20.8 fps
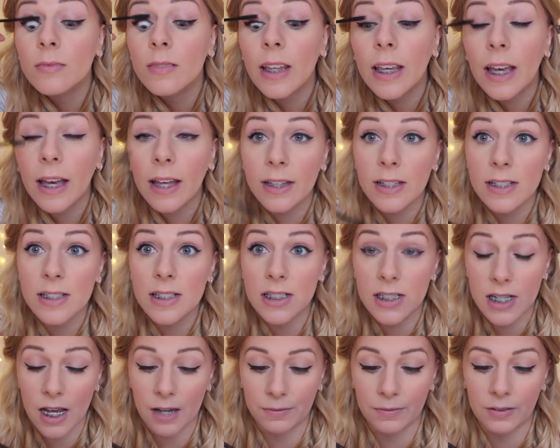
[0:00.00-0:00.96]
Yeah, this is
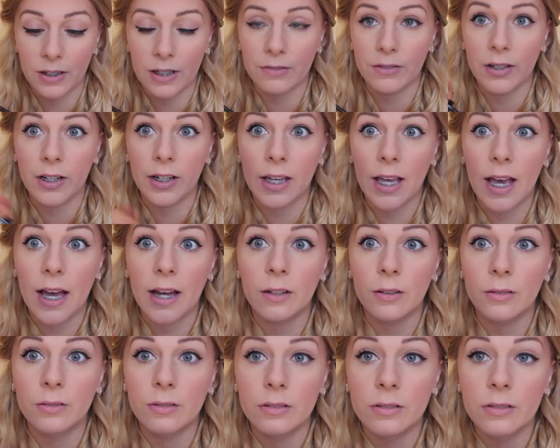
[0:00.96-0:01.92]
definitely running
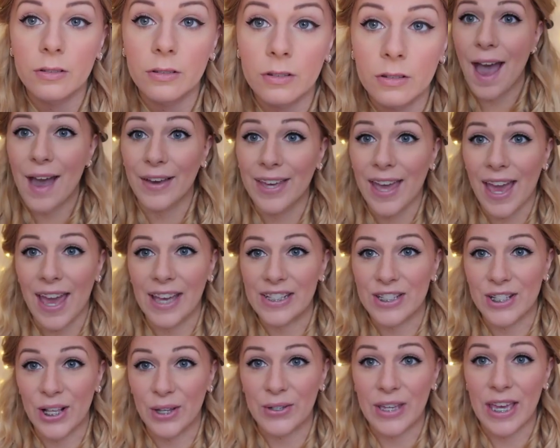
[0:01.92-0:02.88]
out. Okay,
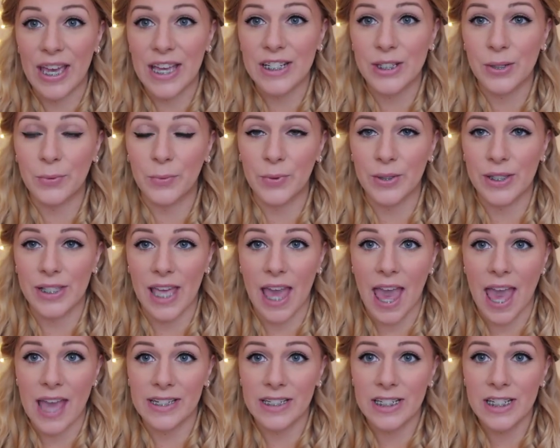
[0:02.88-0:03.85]
so getting towards
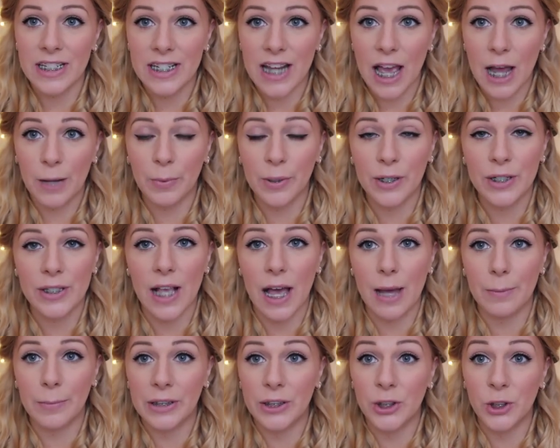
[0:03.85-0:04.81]
the end now, because
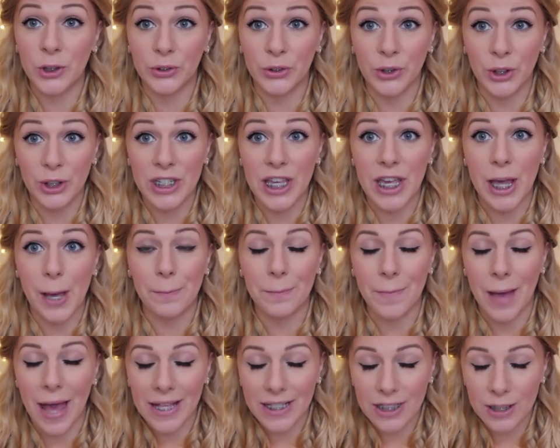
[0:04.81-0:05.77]
I'm a neurotic
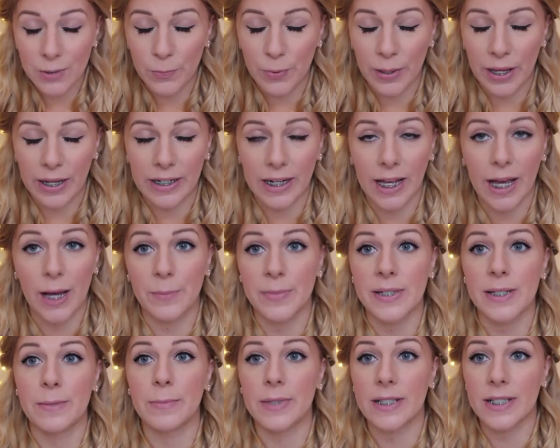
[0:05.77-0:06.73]
mess when it
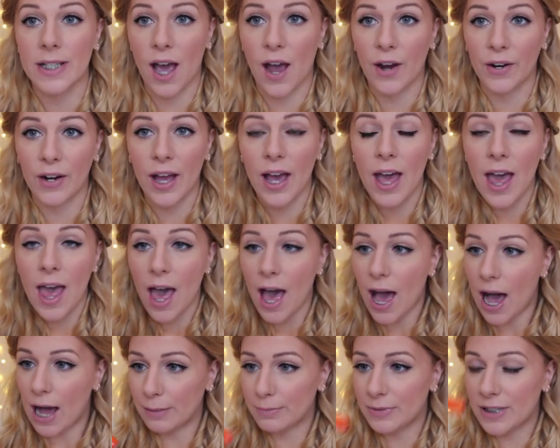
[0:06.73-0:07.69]
comes to mascara,
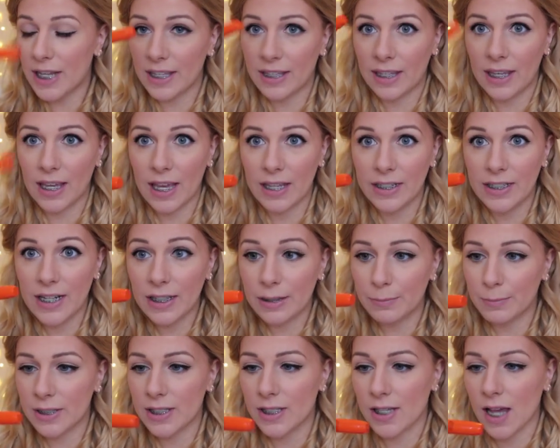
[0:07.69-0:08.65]
I'm taking
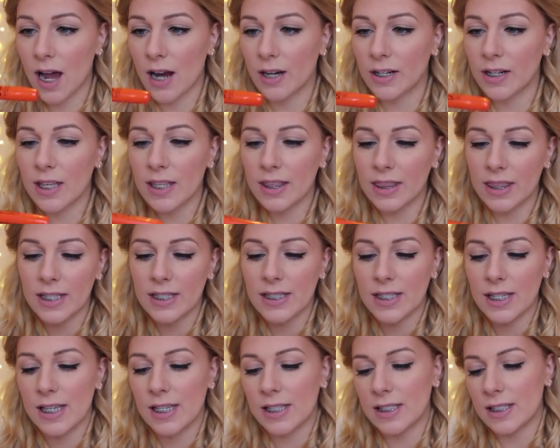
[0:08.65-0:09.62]
another mascara.
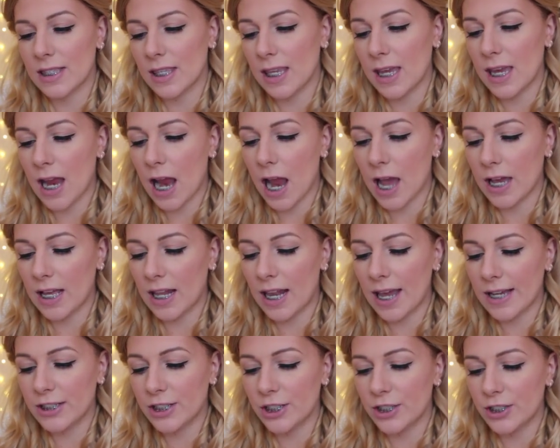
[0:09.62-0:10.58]
This is the
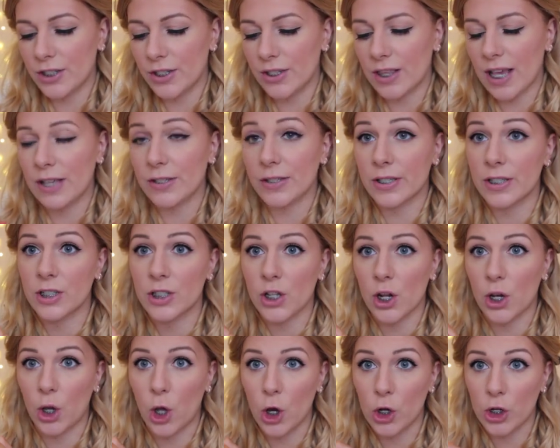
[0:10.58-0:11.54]
Collection 2000
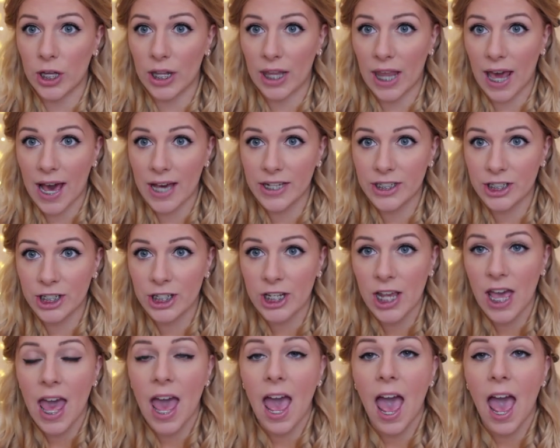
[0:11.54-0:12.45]
Longer Lash,